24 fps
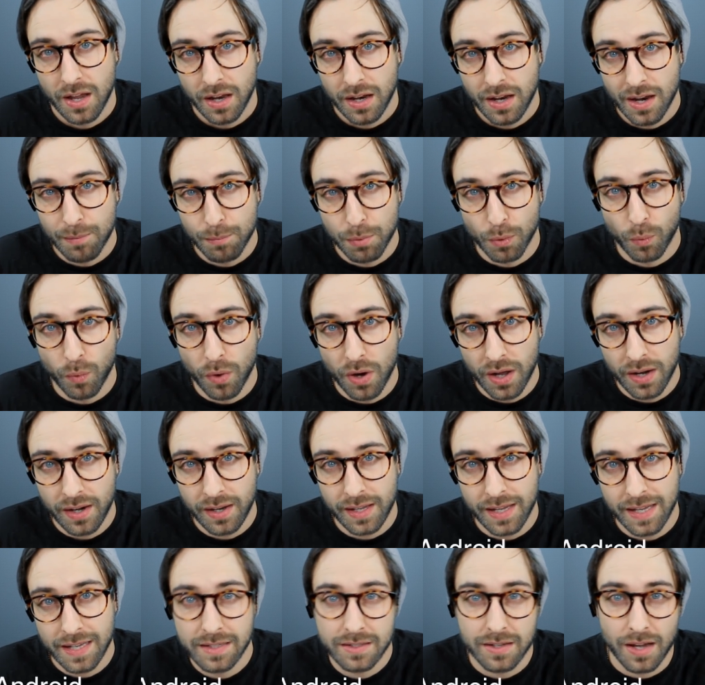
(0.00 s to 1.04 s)
Number one
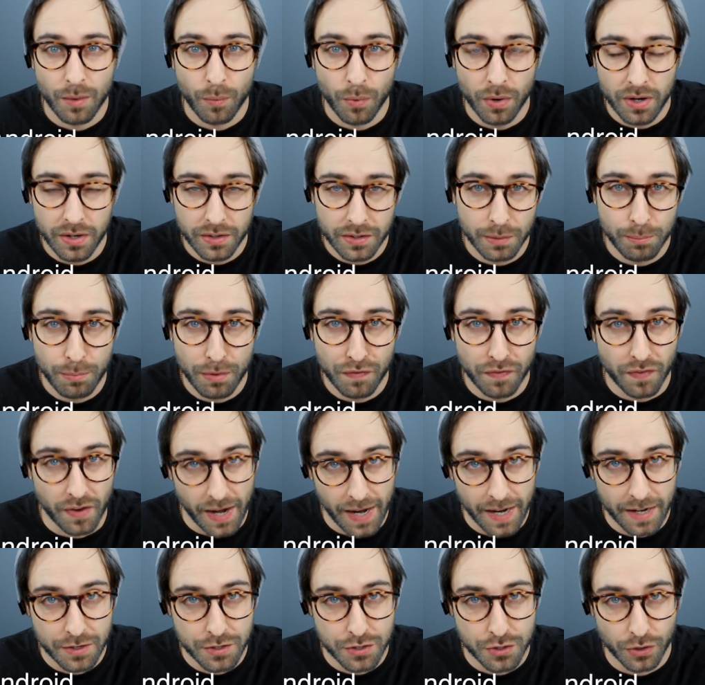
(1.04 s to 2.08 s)
is I wanted it to be for
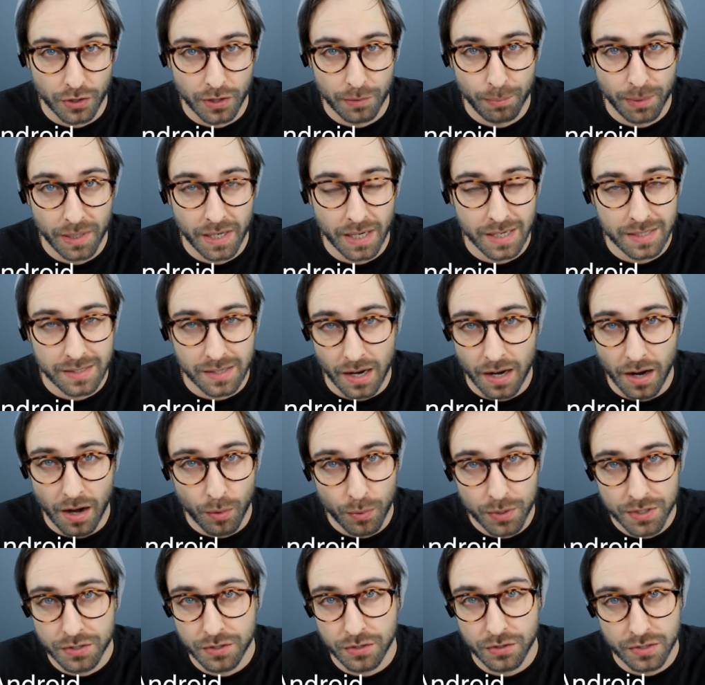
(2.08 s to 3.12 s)
Android because I
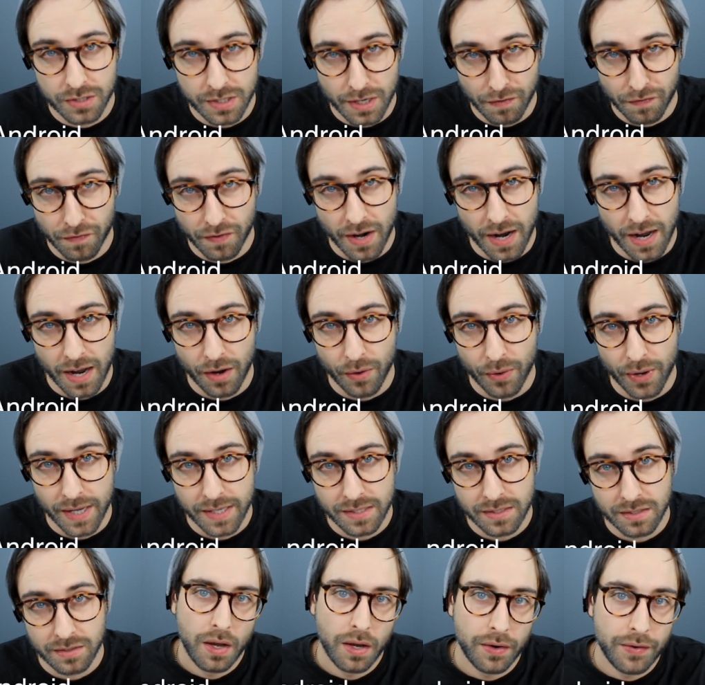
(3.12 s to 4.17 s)
always do stuff for
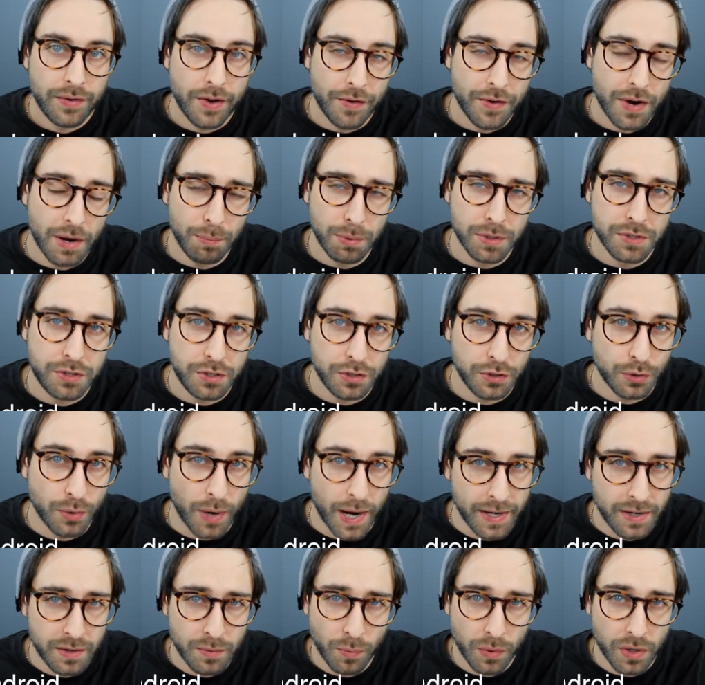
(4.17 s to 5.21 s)
iOS. Now number two,
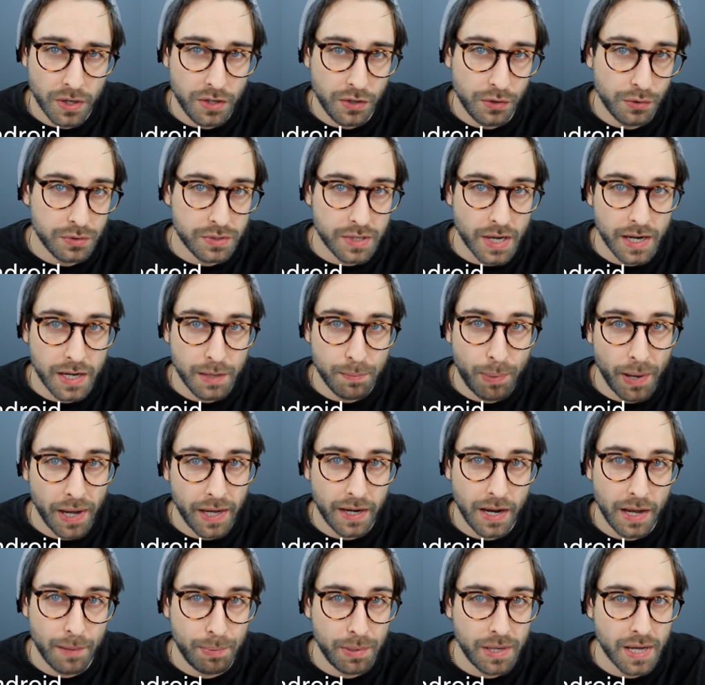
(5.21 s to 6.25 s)
I didn't want to use any paid
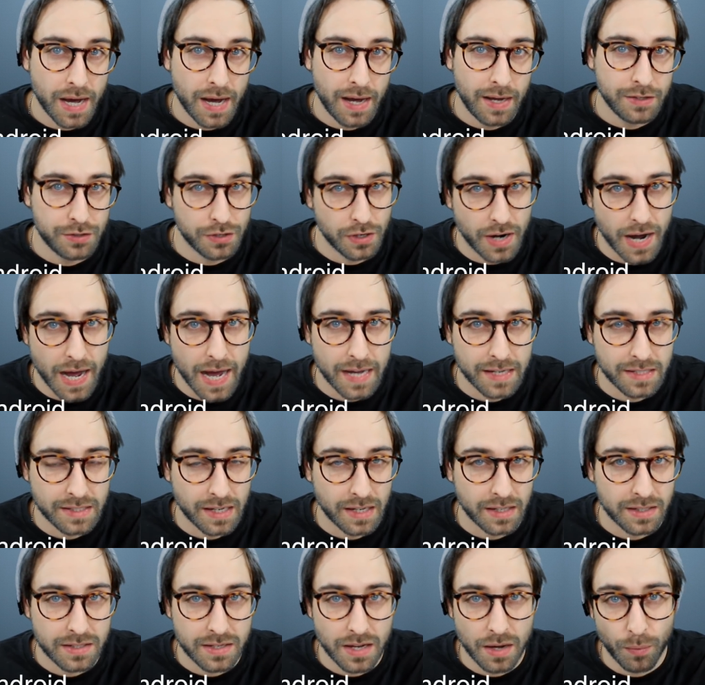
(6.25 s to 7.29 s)
APIs or
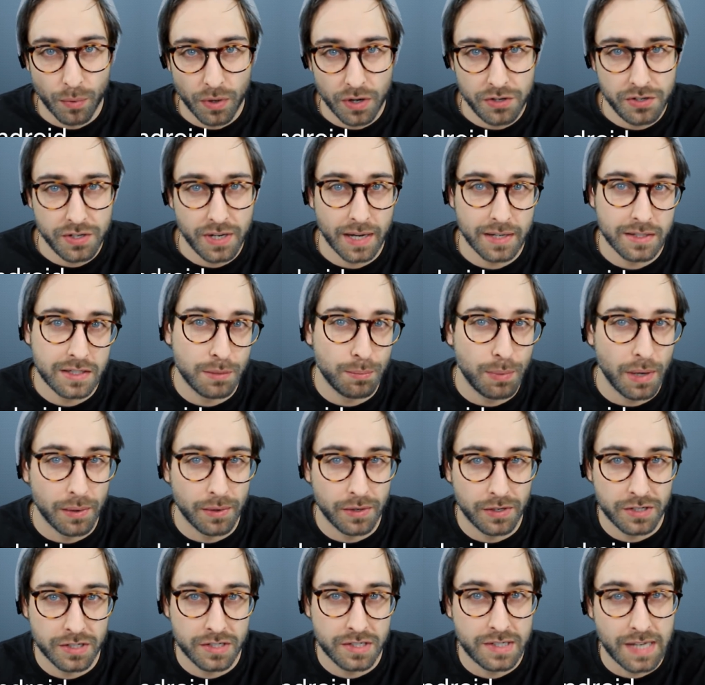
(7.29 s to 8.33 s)
assets. I wanted you guys to be able
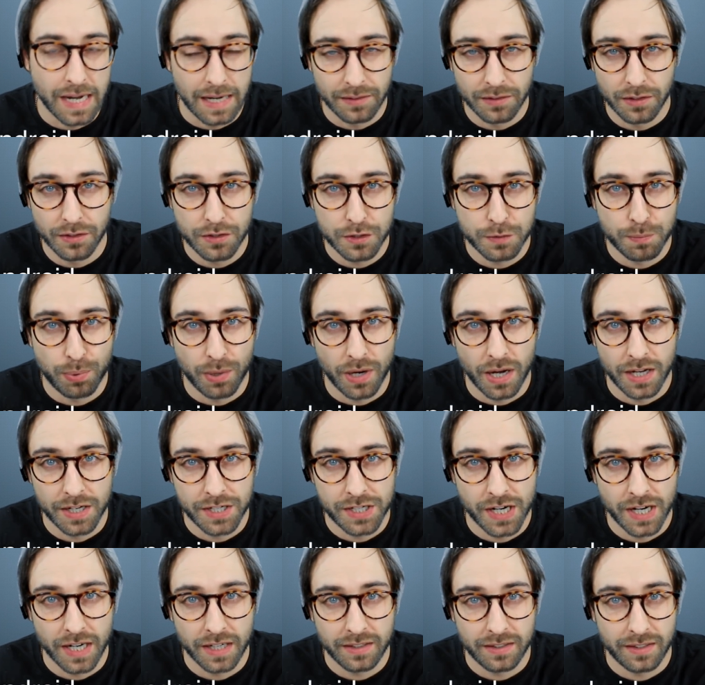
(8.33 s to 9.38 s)
to just download this
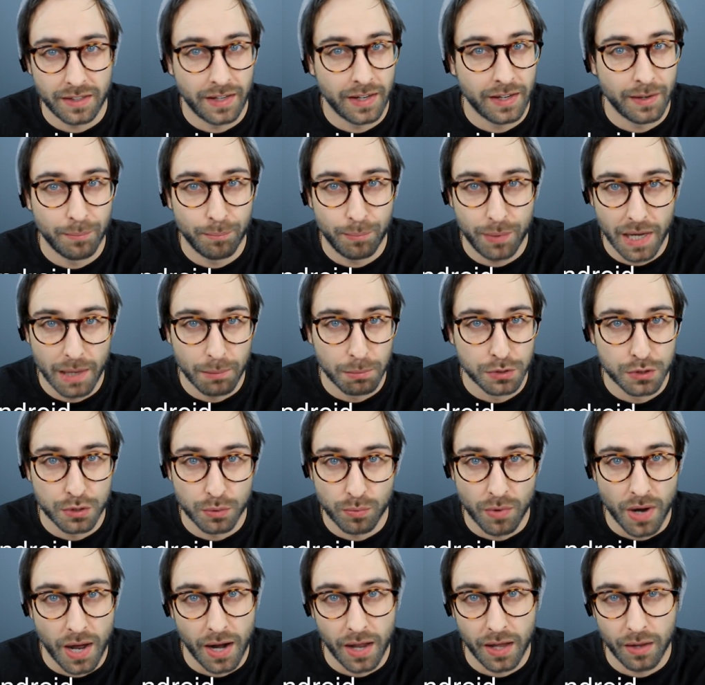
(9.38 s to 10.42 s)
project and be able to
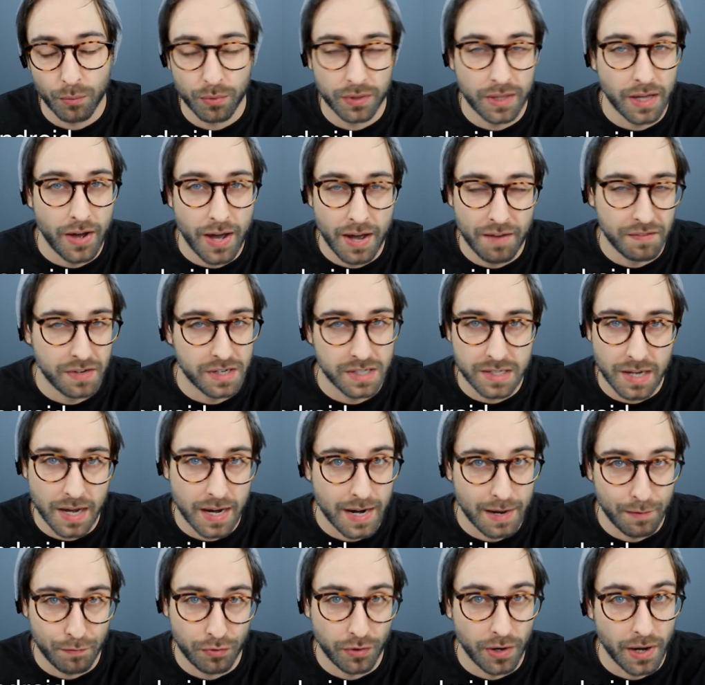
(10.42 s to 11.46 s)
run it without having to sign
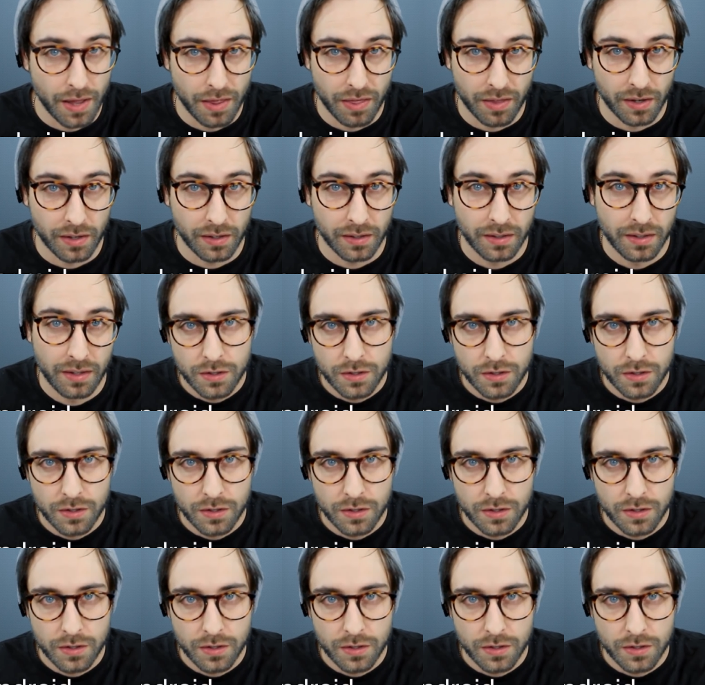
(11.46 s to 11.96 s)
up for anything.